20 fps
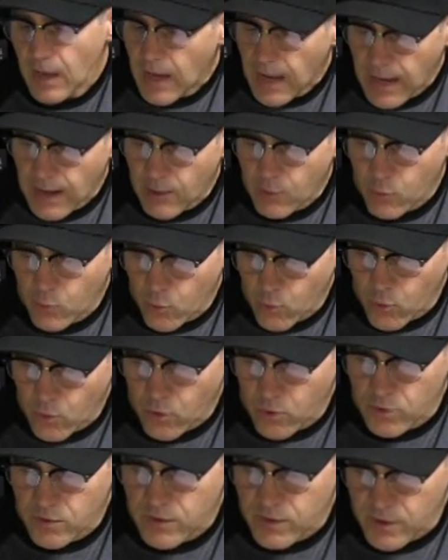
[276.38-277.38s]
I
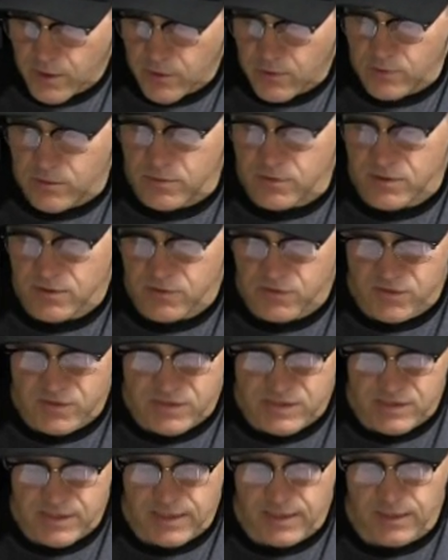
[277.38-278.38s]
warned those who
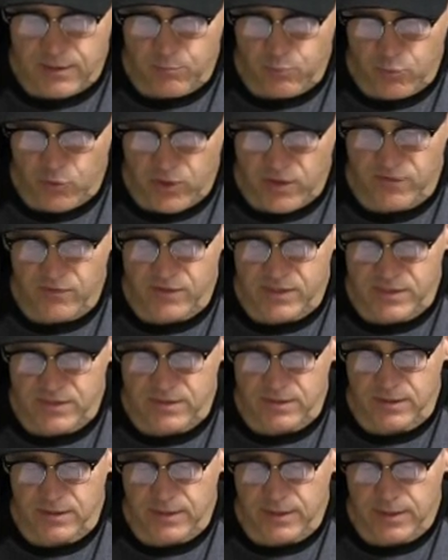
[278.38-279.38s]
sinned
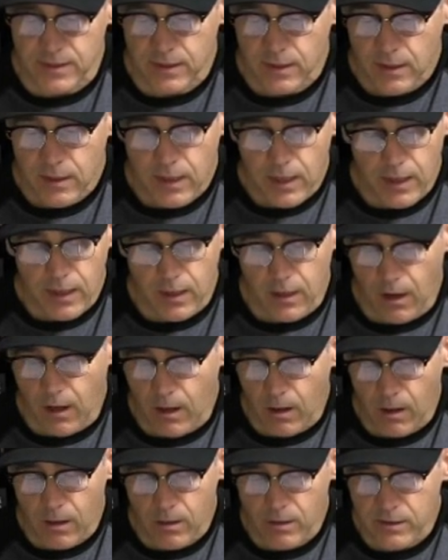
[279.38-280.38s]
previously and
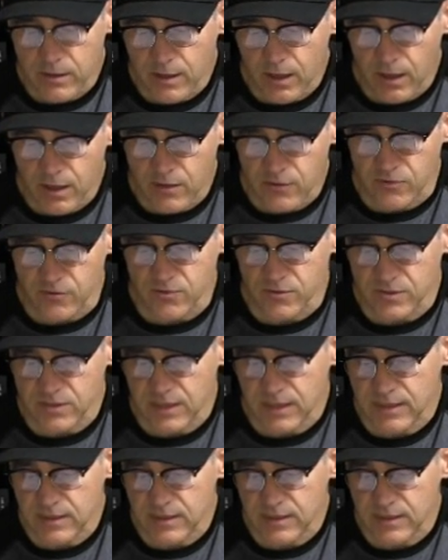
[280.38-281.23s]
all the others,